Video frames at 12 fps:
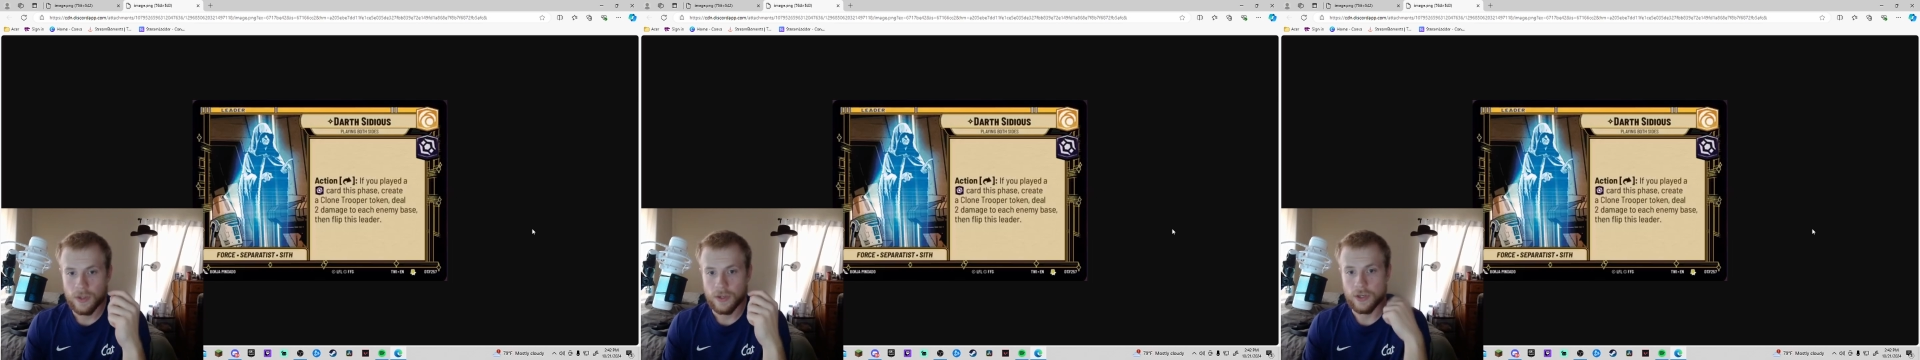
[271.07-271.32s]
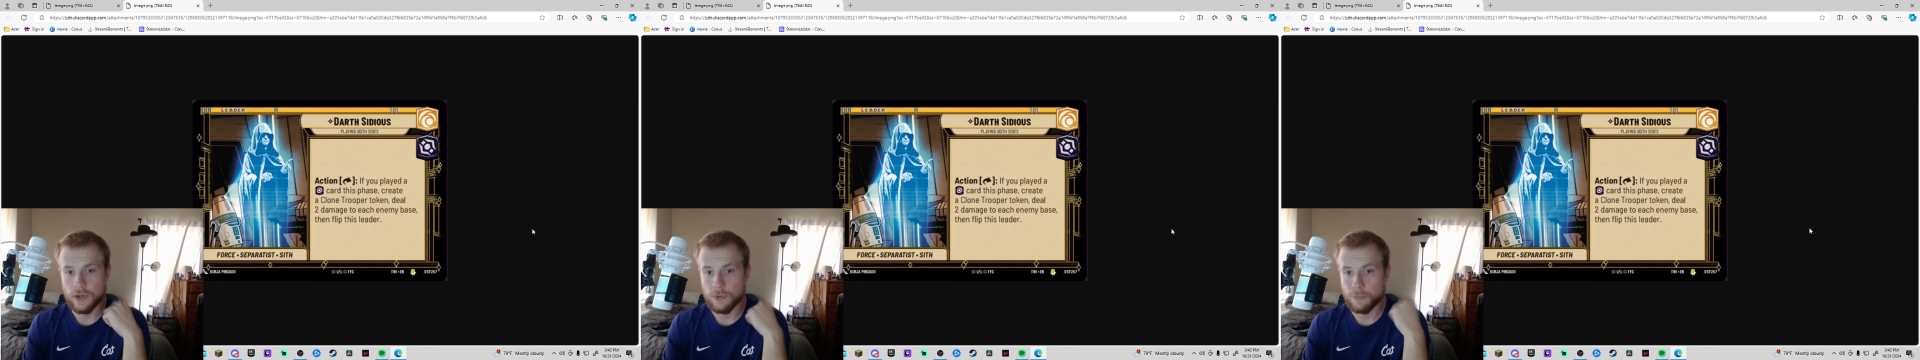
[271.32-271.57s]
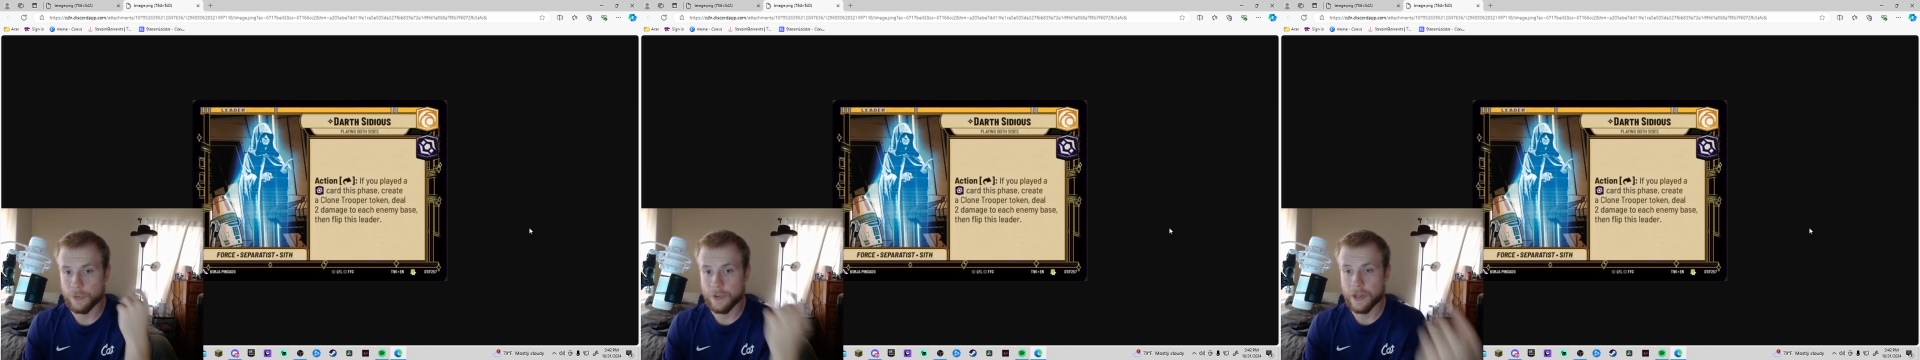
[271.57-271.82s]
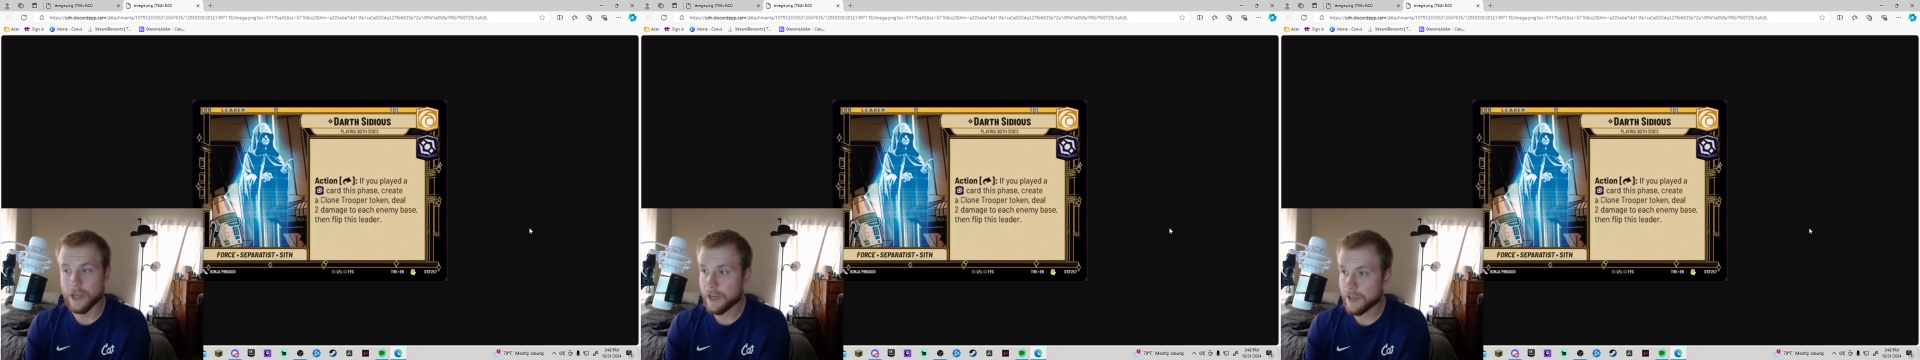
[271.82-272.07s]
You
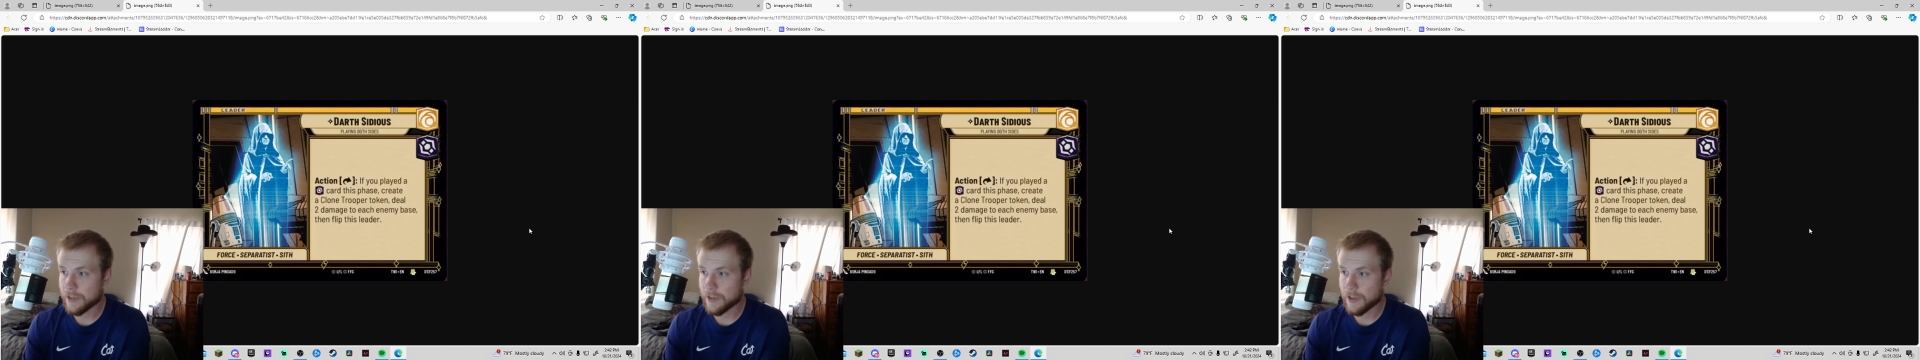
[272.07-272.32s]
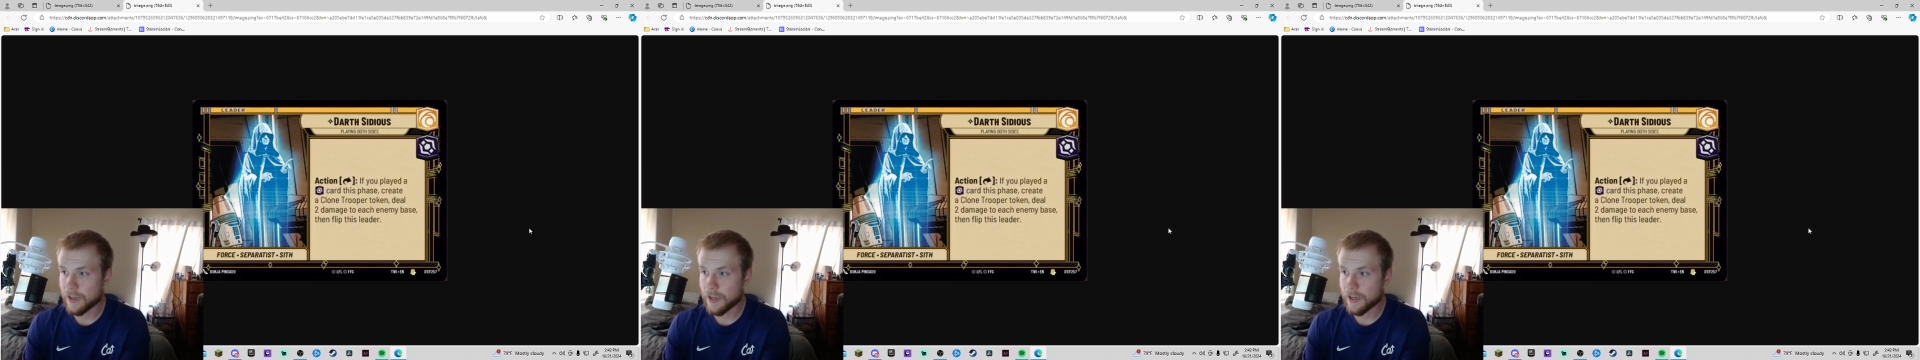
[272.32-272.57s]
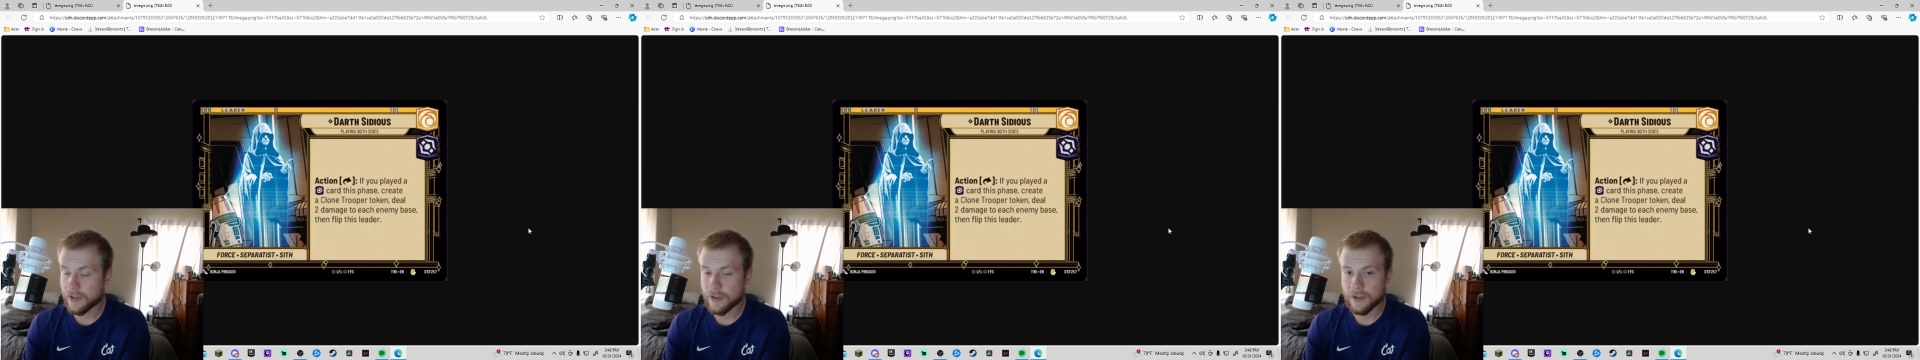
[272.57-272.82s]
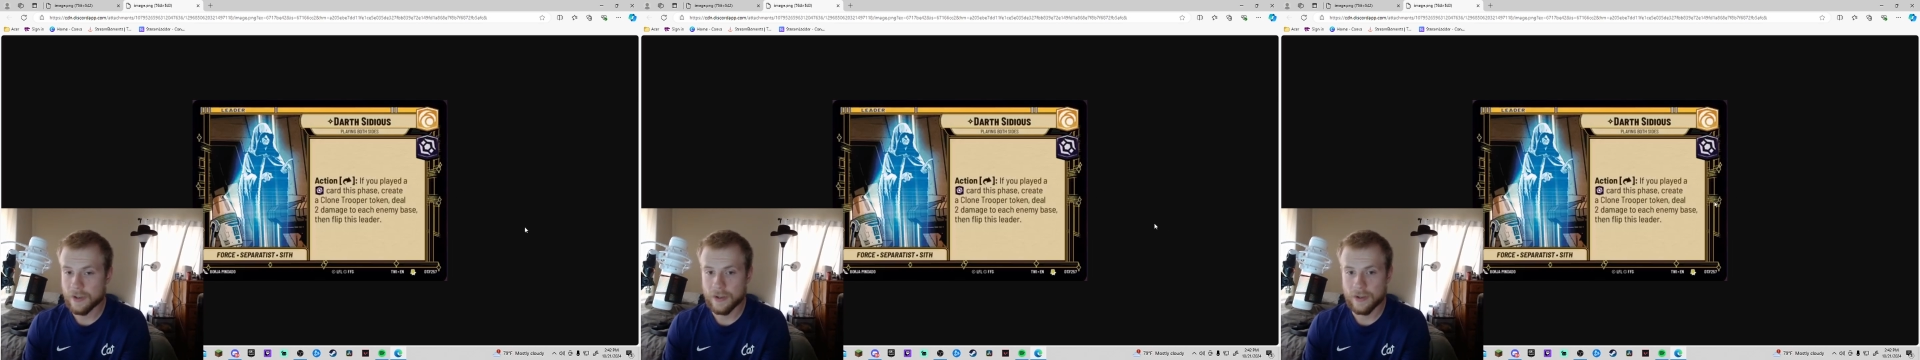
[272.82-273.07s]
play
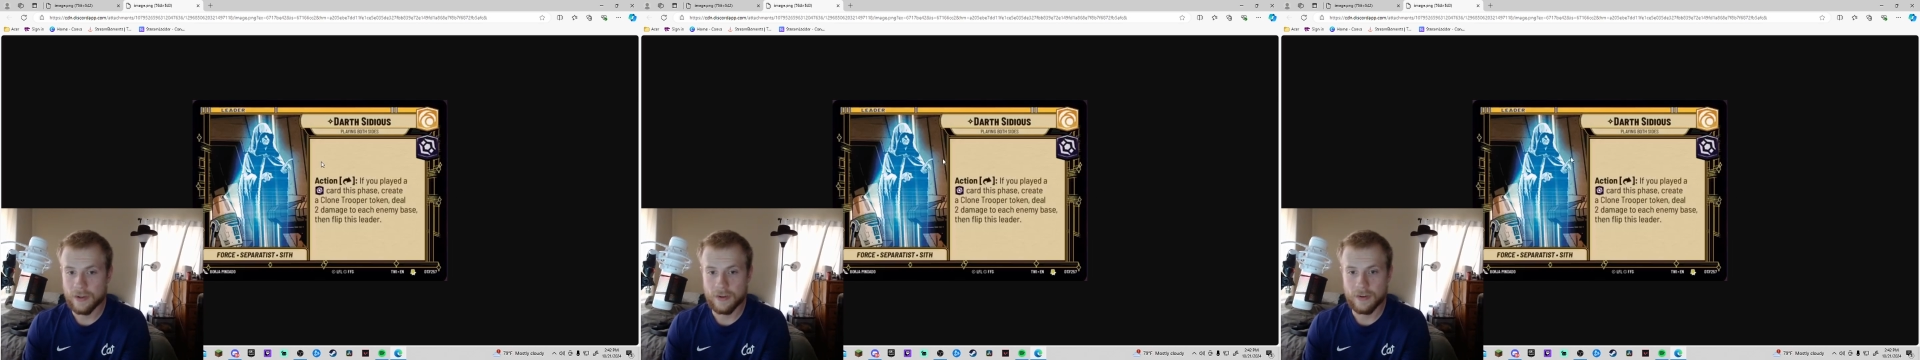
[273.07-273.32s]
a